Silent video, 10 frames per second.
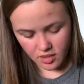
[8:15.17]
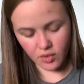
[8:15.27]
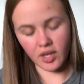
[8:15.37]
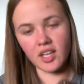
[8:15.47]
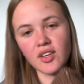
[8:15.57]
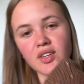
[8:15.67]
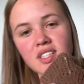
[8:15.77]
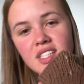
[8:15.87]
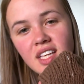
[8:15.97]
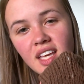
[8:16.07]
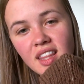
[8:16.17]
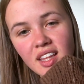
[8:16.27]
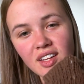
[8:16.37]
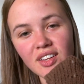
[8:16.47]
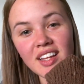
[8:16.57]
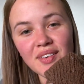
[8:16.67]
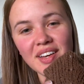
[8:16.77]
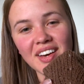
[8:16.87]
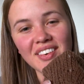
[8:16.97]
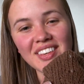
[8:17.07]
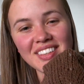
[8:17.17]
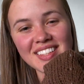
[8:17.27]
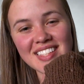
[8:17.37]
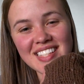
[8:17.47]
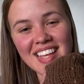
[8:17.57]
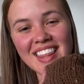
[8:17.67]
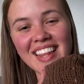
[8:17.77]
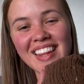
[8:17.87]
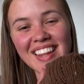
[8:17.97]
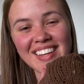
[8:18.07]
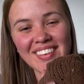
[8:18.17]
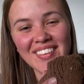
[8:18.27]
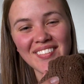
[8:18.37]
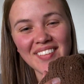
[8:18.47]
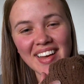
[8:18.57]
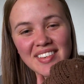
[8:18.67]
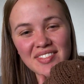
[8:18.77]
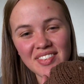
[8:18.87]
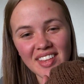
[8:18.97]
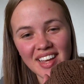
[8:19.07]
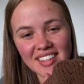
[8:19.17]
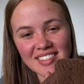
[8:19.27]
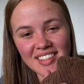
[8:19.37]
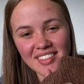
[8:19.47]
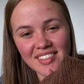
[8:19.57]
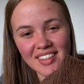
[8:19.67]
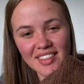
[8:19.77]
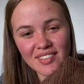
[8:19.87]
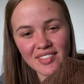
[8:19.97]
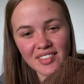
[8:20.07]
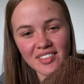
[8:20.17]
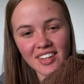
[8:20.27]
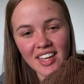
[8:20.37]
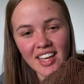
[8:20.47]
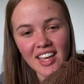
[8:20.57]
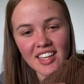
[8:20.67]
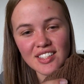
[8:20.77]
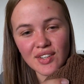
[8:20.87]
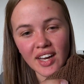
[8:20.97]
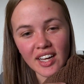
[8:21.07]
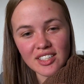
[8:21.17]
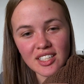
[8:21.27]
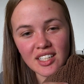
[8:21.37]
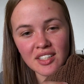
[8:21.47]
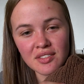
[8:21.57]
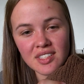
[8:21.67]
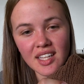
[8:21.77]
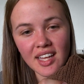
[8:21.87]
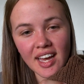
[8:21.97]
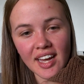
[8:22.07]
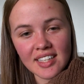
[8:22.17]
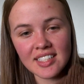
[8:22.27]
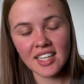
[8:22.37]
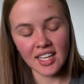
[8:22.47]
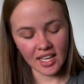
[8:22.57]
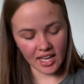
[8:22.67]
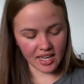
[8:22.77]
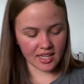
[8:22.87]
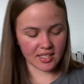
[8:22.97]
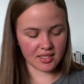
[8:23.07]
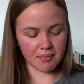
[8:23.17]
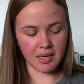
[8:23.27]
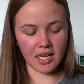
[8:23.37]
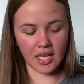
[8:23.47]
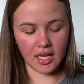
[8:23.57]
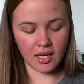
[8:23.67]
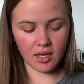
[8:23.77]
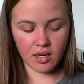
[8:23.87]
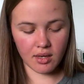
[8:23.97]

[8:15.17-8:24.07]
Okay, you can see the little, there we go. You can see the little white flecks going through. So I actually use that as my